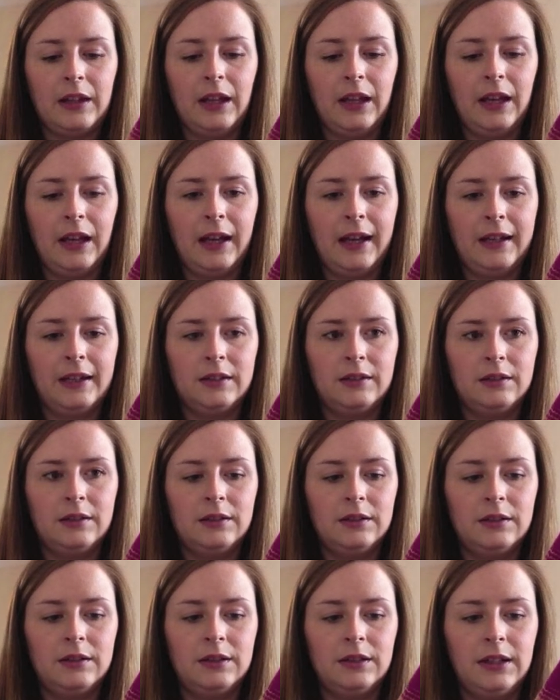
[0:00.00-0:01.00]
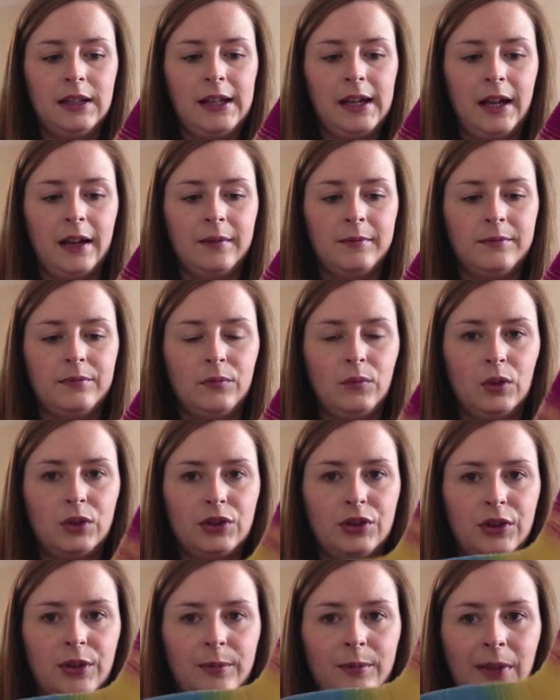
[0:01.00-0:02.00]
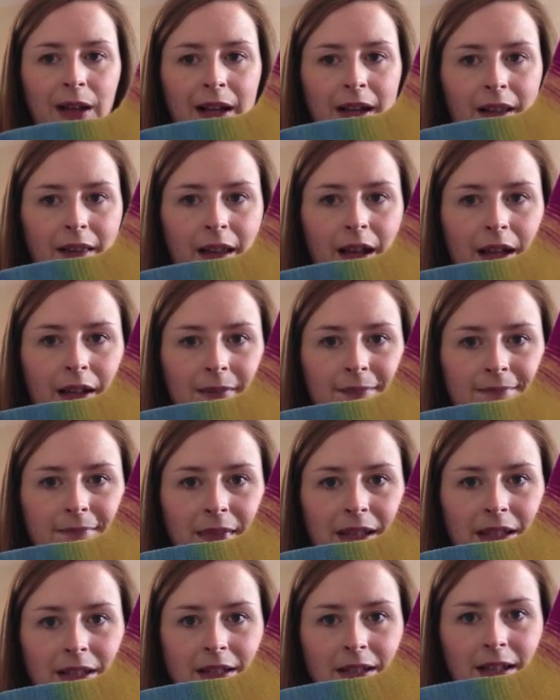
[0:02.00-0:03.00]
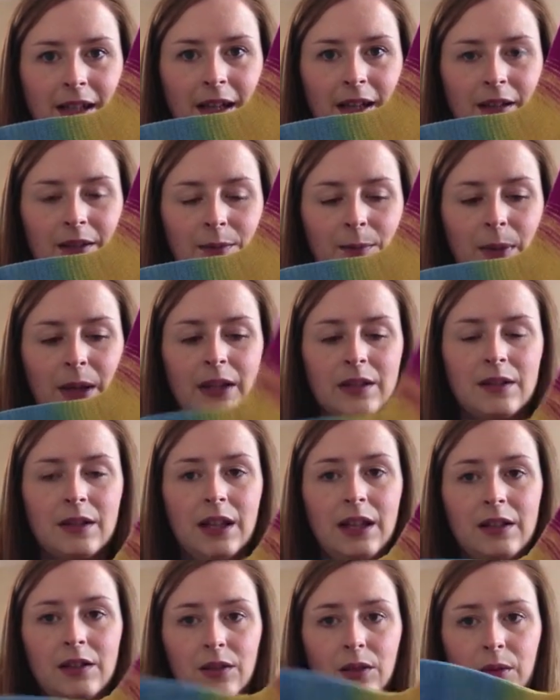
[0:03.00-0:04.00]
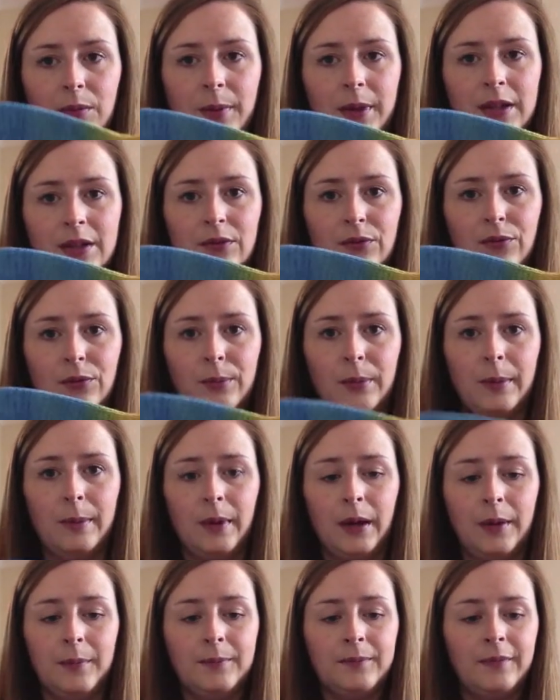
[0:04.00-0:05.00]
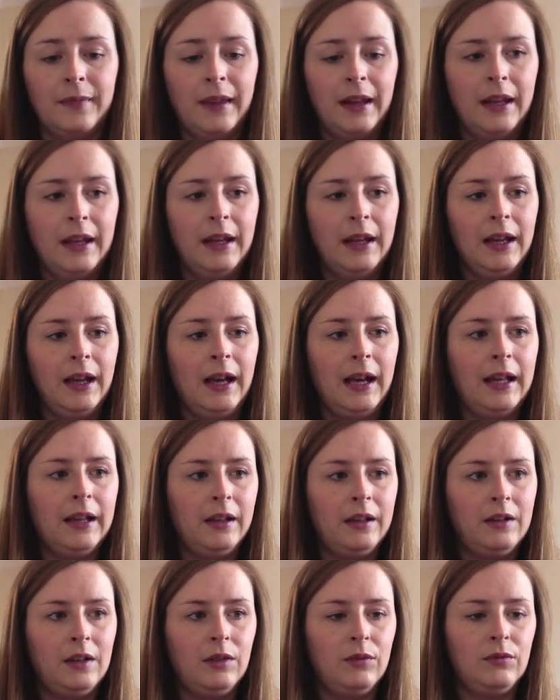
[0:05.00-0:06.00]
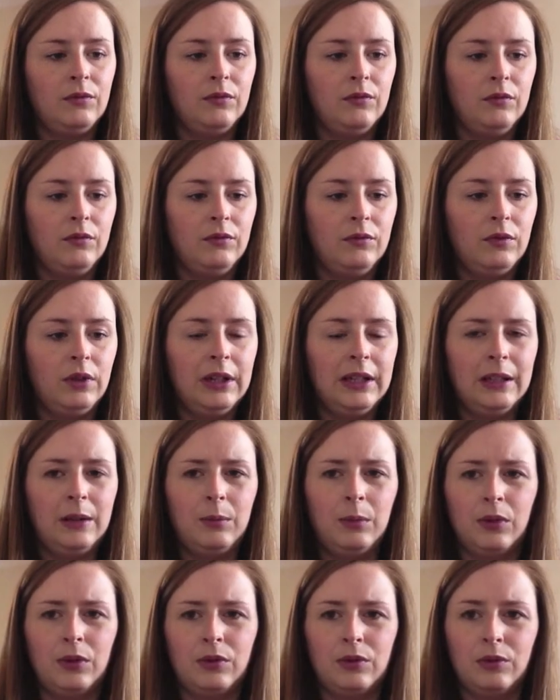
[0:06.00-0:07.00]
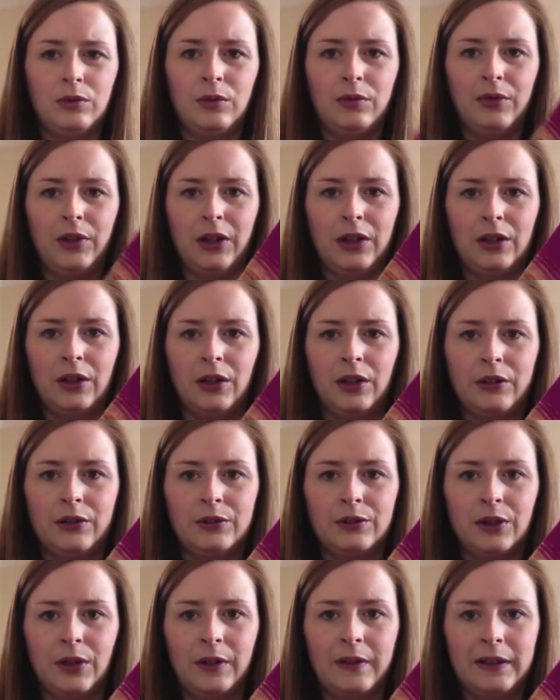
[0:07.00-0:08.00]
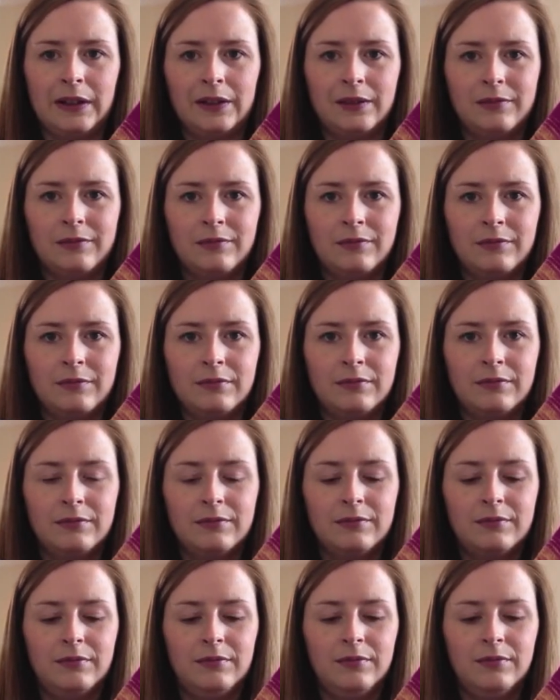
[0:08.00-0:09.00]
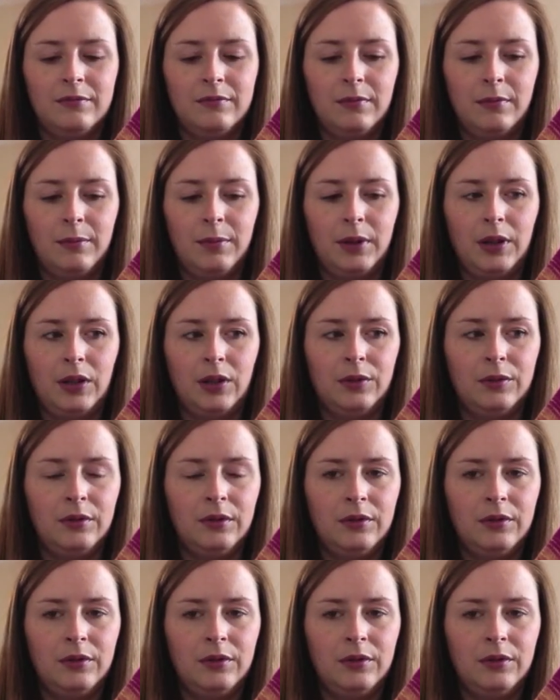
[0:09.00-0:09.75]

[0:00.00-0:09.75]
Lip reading: and yeah, washed them like that instead, because these are a present for my mum and I don't really want all of her clothes going blue